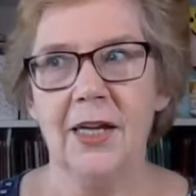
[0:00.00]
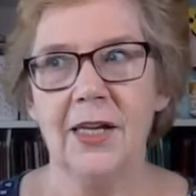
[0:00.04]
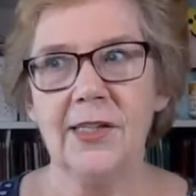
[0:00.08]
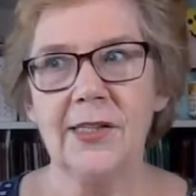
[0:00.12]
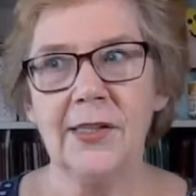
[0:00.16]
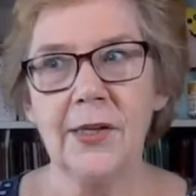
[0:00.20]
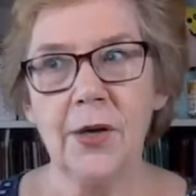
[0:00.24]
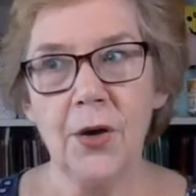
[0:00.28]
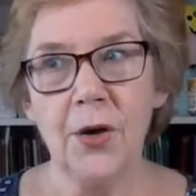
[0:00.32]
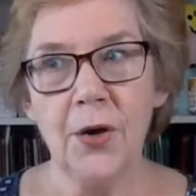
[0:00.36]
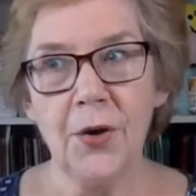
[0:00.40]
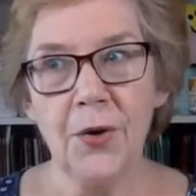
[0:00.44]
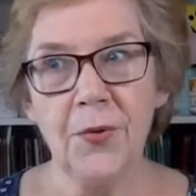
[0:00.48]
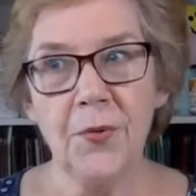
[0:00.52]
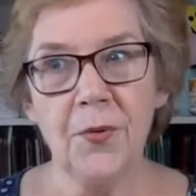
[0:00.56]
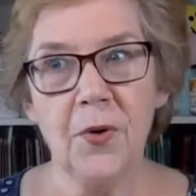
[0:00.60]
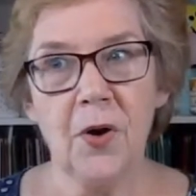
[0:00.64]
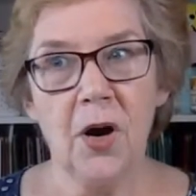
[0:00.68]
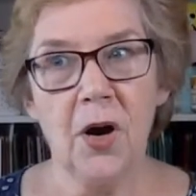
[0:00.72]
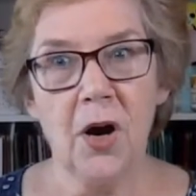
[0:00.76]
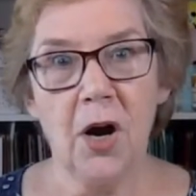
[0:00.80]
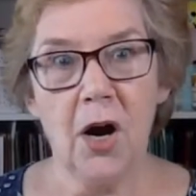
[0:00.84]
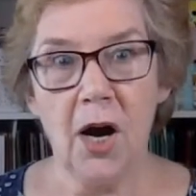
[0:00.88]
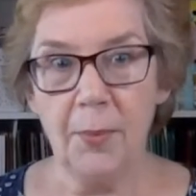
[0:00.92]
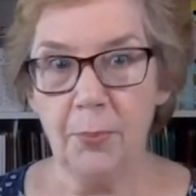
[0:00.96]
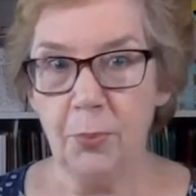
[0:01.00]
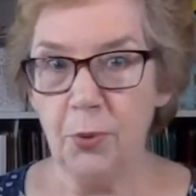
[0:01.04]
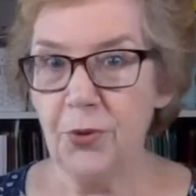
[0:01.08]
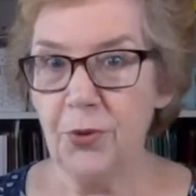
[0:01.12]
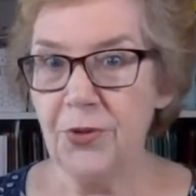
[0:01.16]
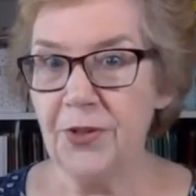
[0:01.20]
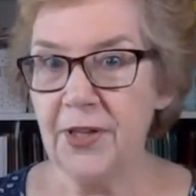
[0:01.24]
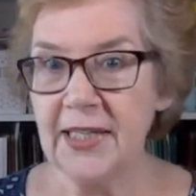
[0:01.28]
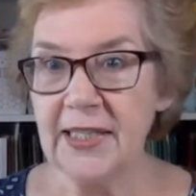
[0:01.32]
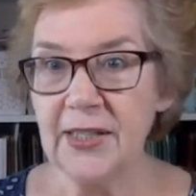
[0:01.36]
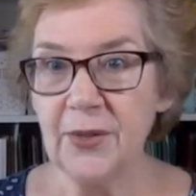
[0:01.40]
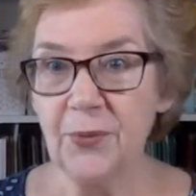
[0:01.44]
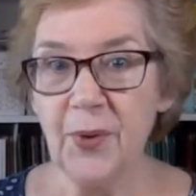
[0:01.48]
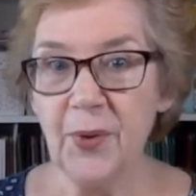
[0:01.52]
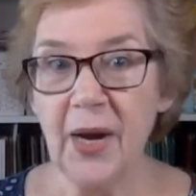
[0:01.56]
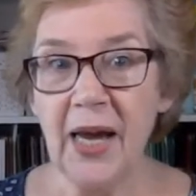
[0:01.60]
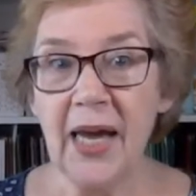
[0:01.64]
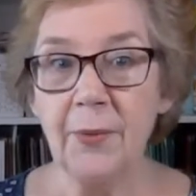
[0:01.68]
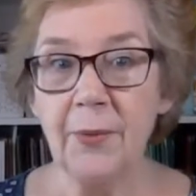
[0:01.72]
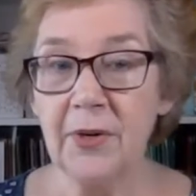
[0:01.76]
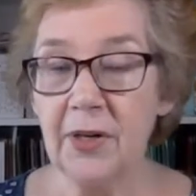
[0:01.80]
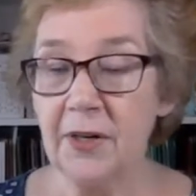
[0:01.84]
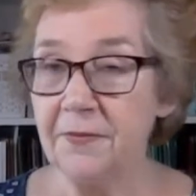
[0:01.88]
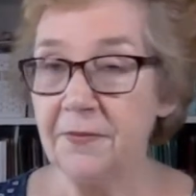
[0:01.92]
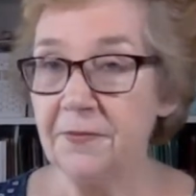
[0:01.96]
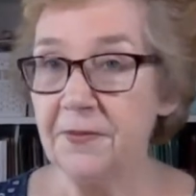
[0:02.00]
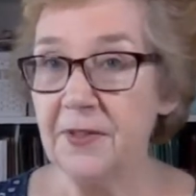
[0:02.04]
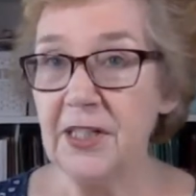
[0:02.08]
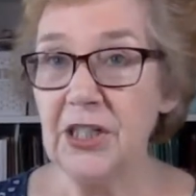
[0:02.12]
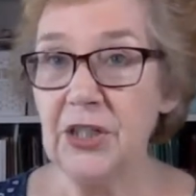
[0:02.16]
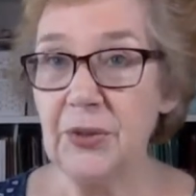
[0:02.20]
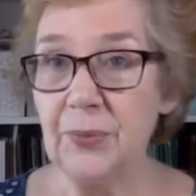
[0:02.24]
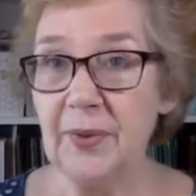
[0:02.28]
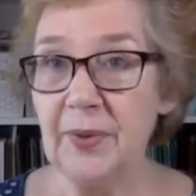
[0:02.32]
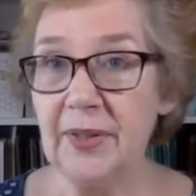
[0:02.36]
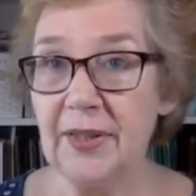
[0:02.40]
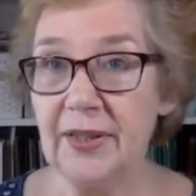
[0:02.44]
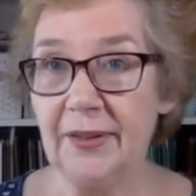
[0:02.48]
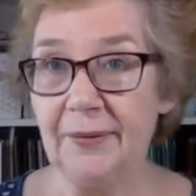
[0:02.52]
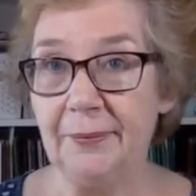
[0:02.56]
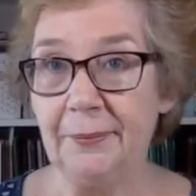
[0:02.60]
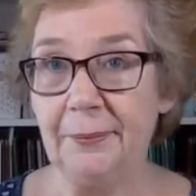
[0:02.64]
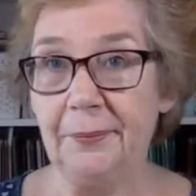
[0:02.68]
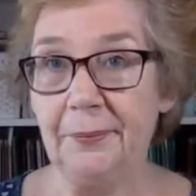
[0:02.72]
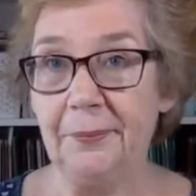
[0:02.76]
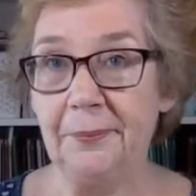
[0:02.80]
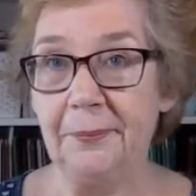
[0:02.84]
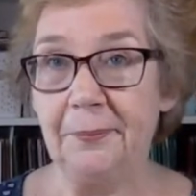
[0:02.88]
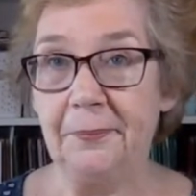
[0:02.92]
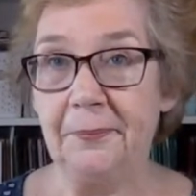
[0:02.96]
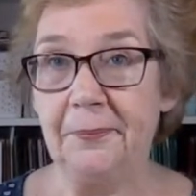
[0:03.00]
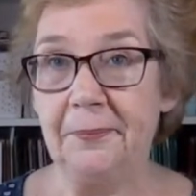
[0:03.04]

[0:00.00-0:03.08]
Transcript: So I put things away when I finish with them.